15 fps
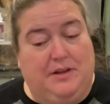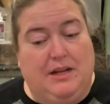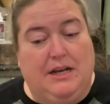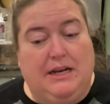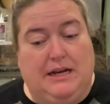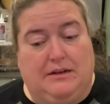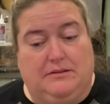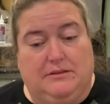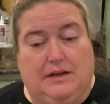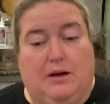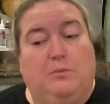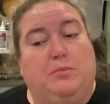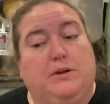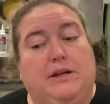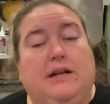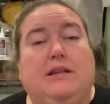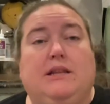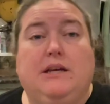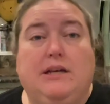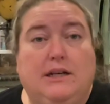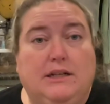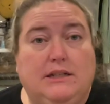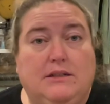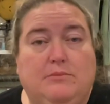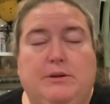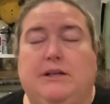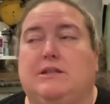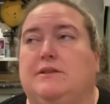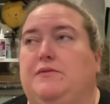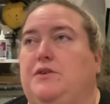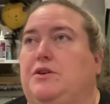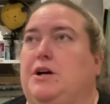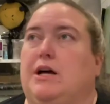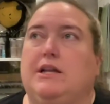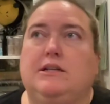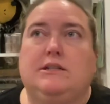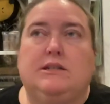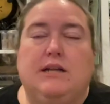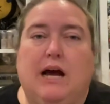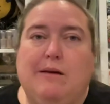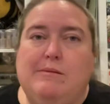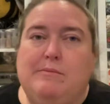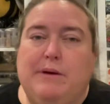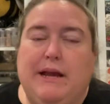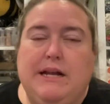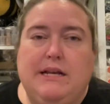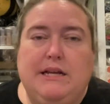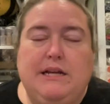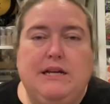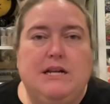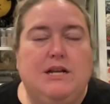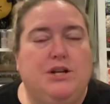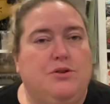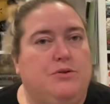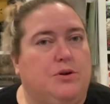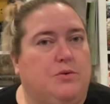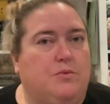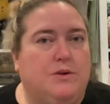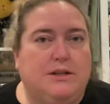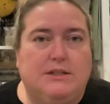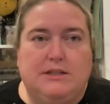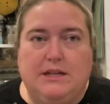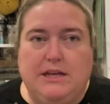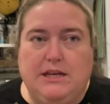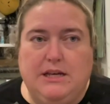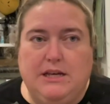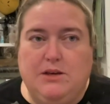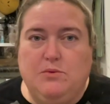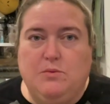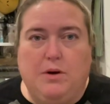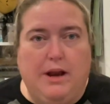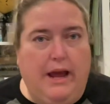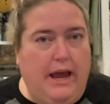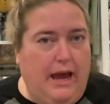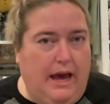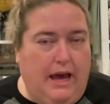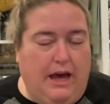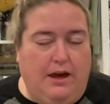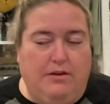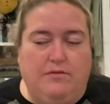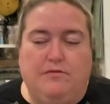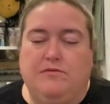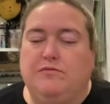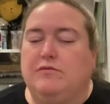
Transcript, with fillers: Now, I'll put it at end because if you're not into diamond painting and you don't want to see what I have,